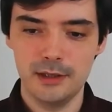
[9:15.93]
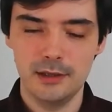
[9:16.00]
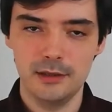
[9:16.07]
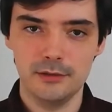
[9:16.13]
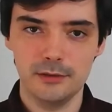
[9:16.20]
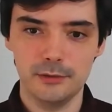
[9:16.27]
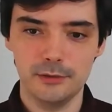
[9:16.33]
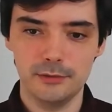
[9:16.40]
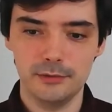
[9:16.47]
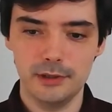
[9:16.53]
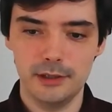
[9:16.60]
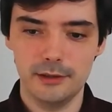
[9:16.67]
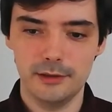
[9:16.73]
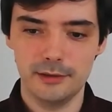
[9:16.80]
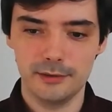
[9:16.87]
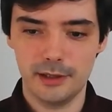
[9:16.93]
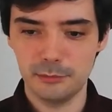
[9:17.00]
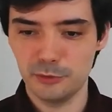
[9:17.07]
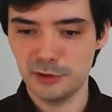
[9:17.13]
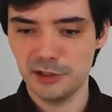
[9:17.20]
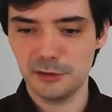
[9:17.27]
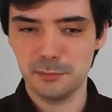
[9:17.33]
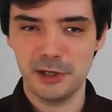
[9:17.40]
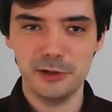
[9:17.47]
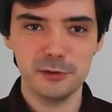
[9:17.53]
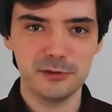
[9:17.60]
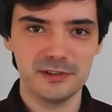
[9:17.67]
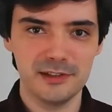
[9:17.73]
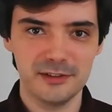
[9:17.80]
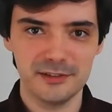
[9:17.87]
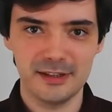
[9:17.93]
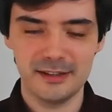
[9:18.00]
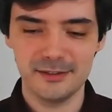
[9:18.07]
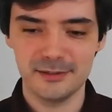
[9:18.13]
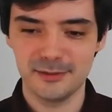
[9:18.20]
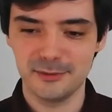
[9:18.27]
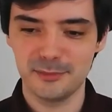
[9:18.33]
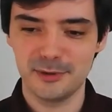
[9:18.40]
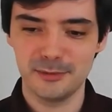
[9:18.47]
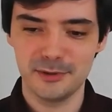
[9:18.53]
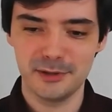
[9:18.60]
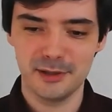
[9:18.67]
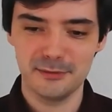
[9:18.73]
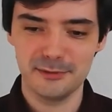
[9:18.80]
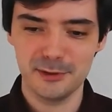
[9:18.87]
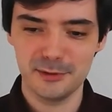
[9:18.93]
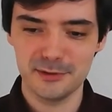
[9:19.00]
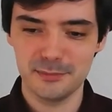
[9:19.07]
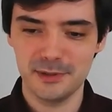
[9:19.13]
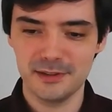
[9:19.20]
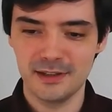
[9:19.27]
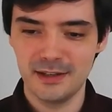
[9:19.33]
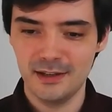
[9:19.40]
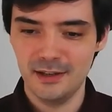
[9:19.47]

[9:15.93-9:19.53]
So I'm looking at my notes down here, so probably you have noticed, but